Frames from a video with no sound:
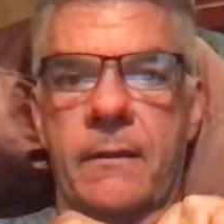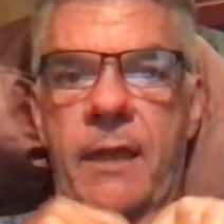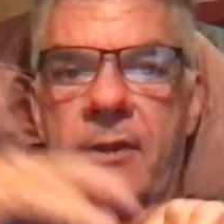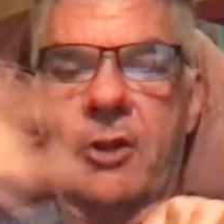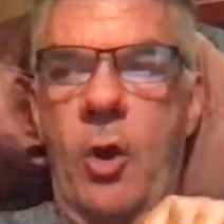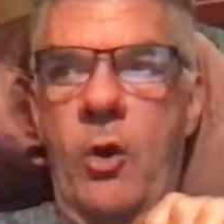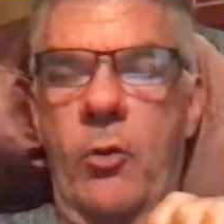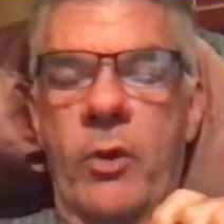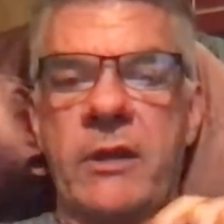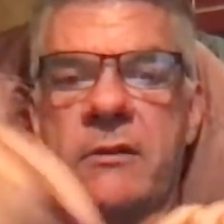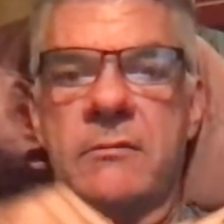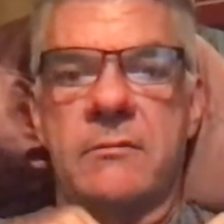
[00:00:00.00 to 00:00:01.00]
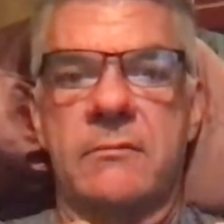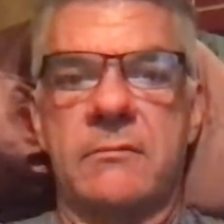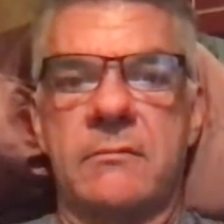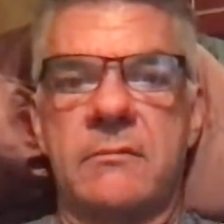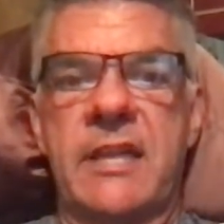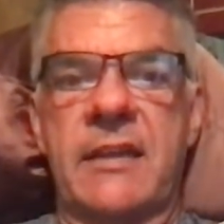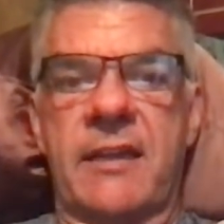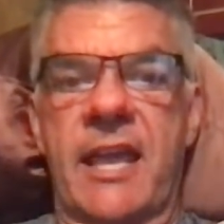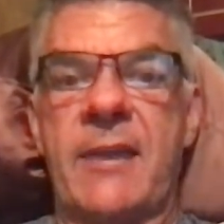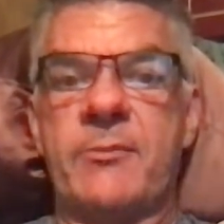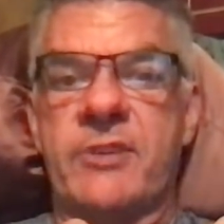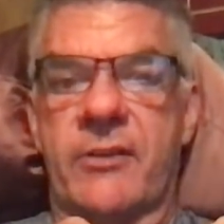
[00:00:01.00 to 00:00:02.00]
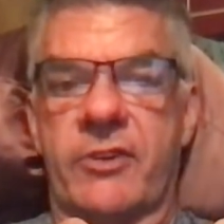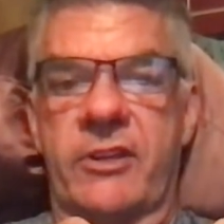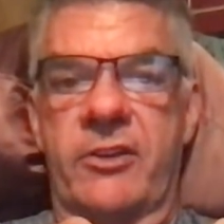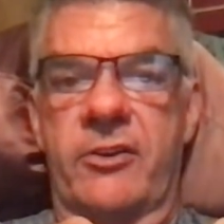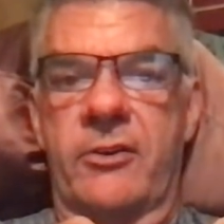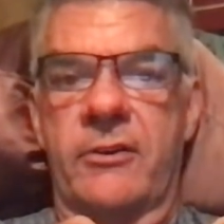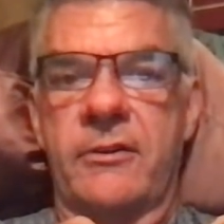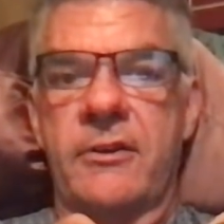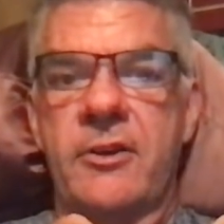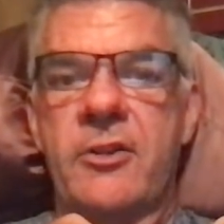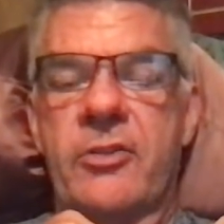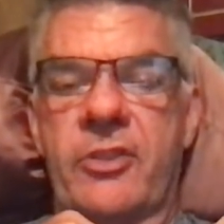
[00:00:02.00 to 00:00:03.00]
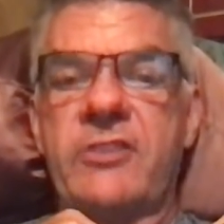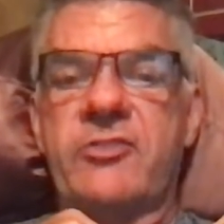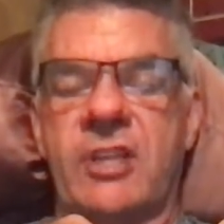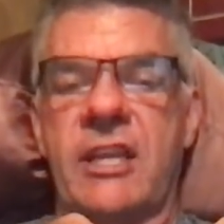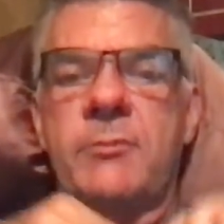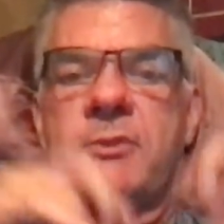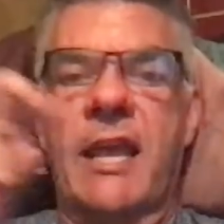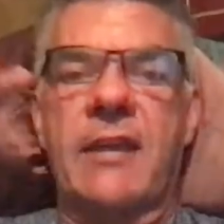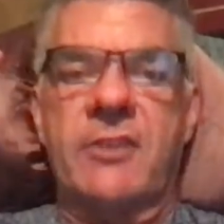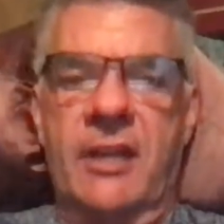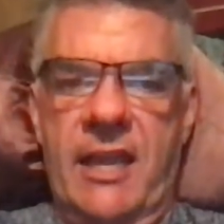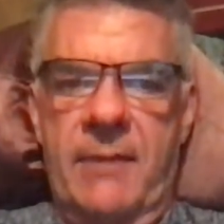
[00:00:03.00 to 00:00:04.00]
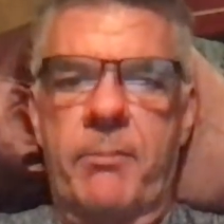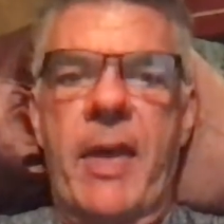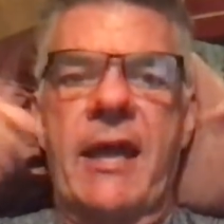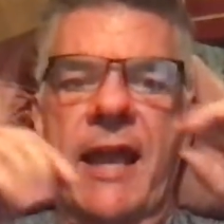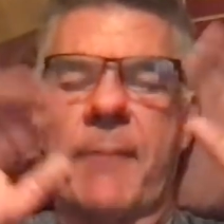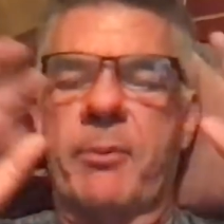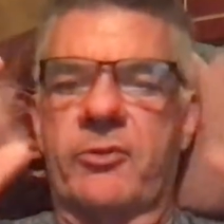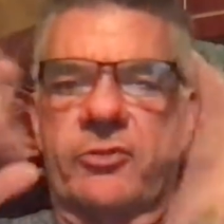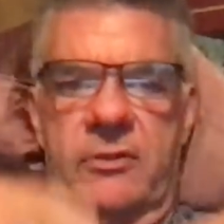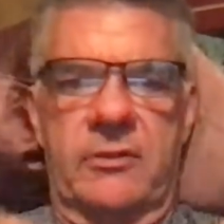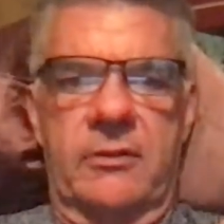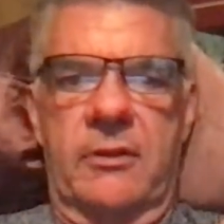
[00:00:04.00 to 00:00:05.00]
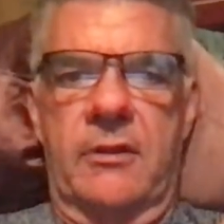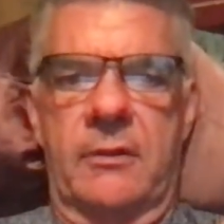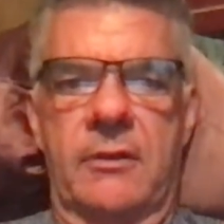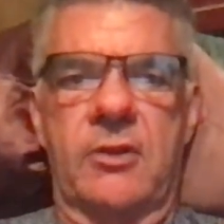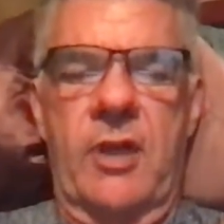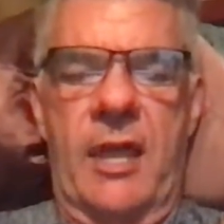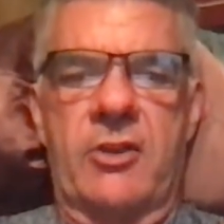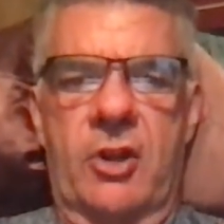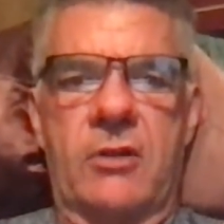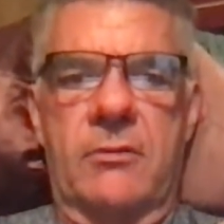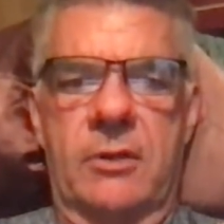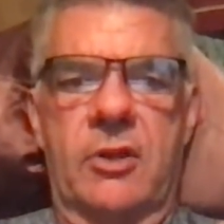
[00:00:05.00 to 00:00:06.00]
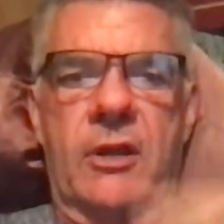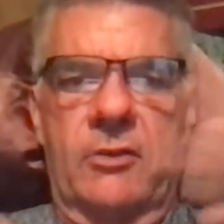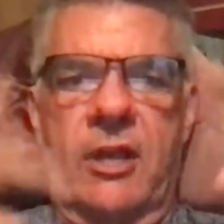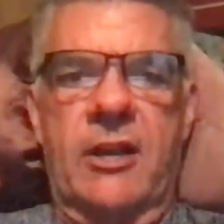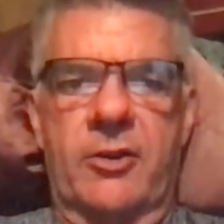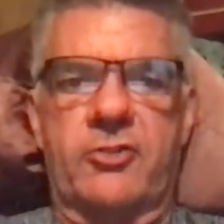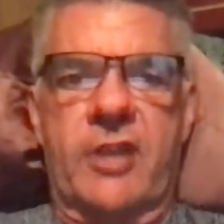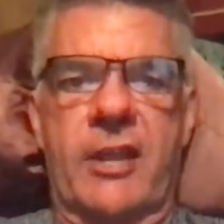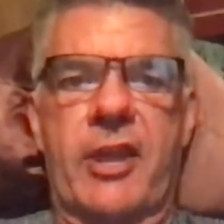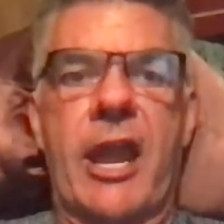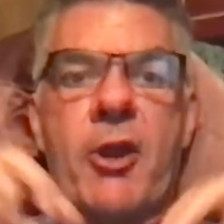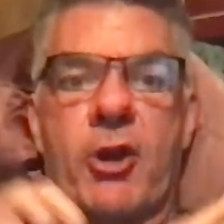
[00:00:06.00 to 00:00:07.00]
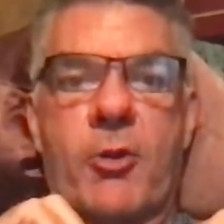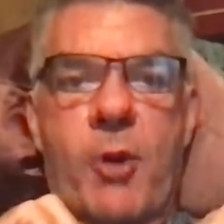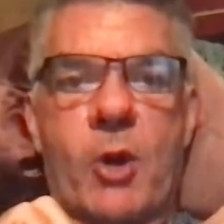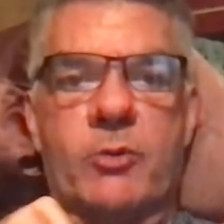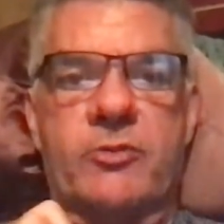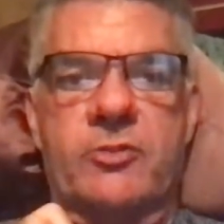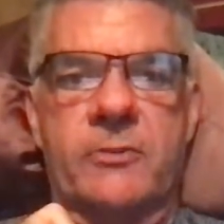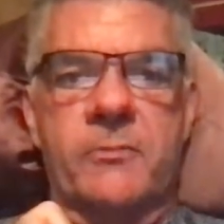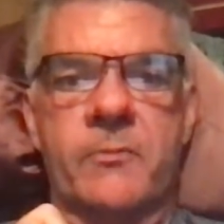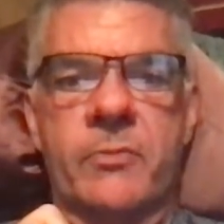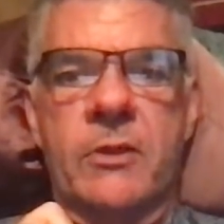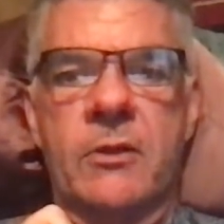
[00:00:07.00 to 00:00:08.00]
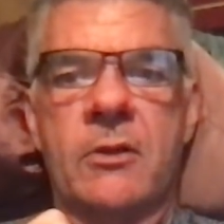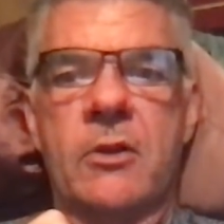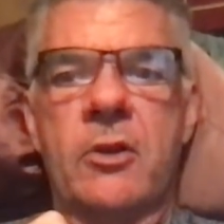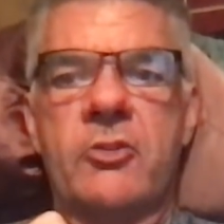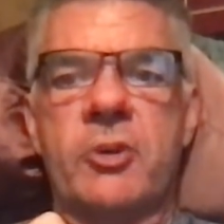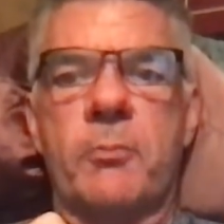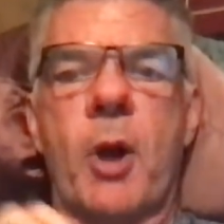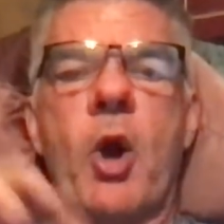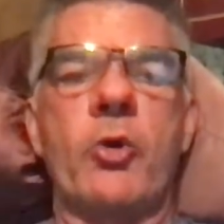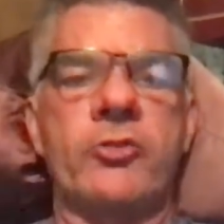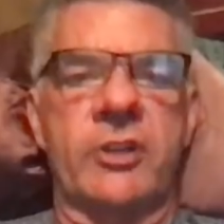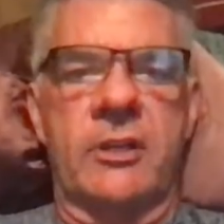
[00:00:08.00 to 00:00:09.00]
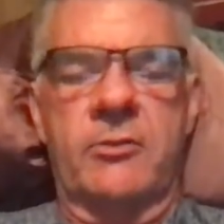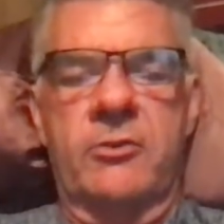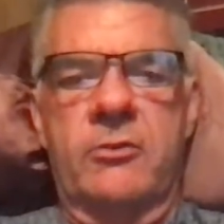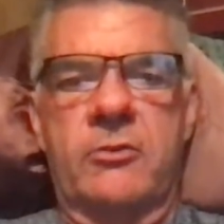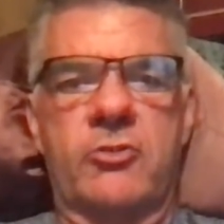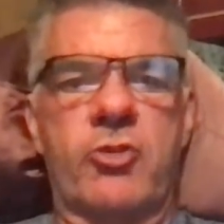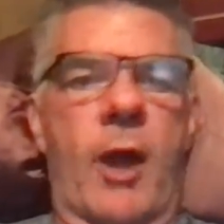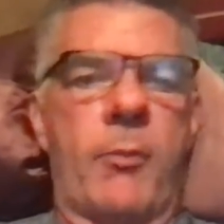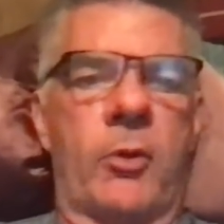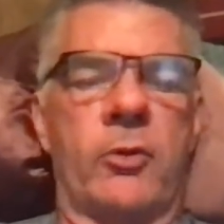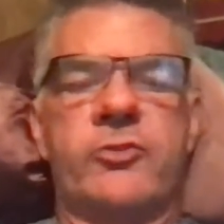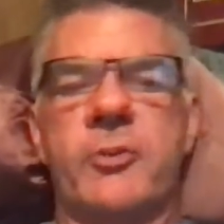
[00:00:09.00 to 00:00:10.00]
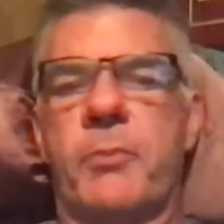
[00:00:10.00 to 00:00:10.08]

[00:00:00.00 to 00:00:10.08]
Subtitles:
and go and win 10 games every year. This team takes, again, bad apples, and you got to understand the air quotes. Supposed trouble.